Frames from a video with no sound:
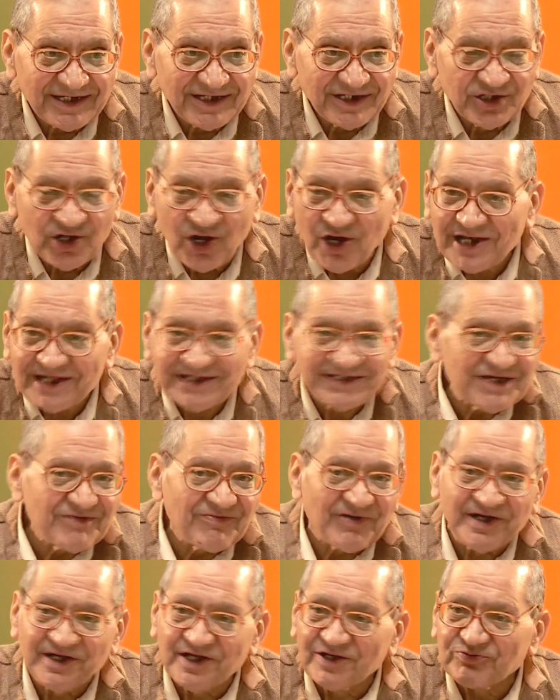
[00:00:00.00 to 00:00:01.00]
not as a
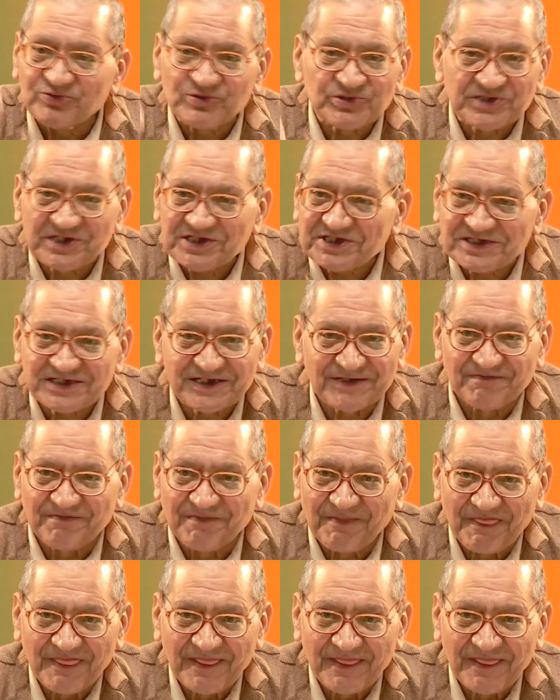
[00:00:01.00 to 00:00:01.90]
wonderful system.